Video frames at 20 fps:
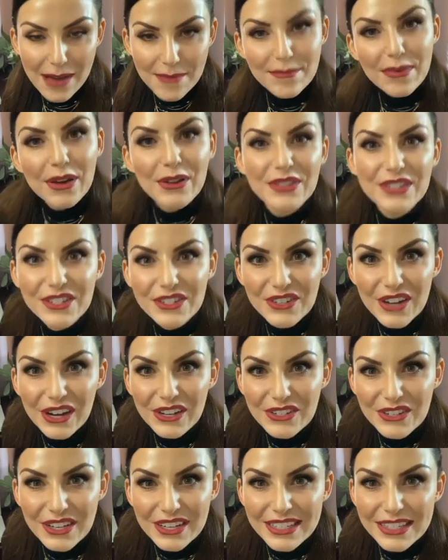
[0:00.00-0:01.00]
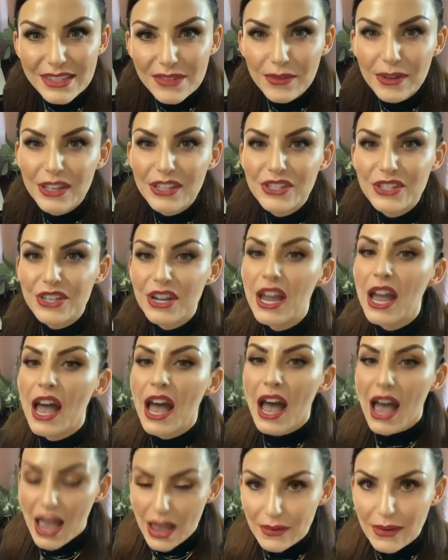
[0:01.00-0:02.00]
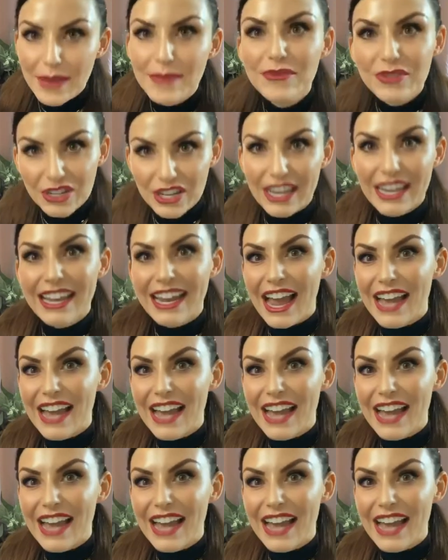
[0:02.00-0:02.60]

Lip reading: post injections, which OMG,